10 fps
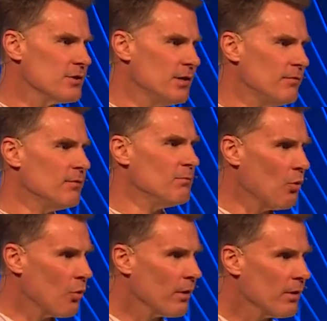even
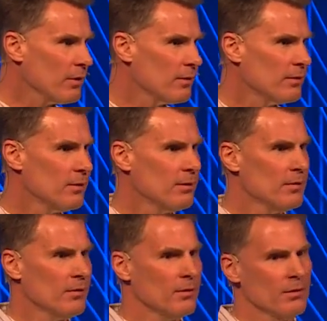more
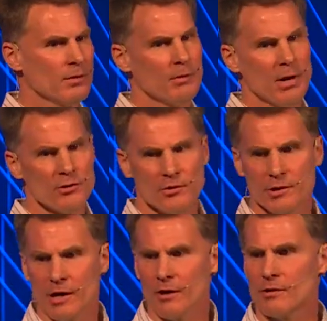about your
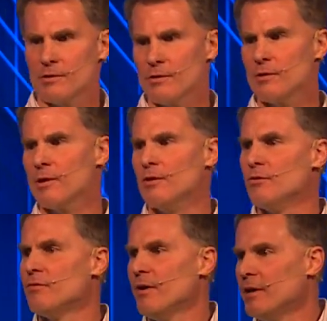character and your
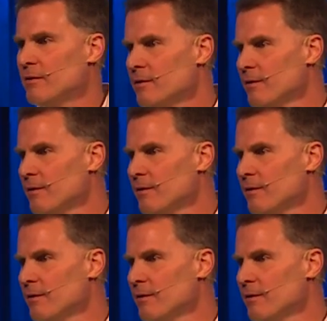faith?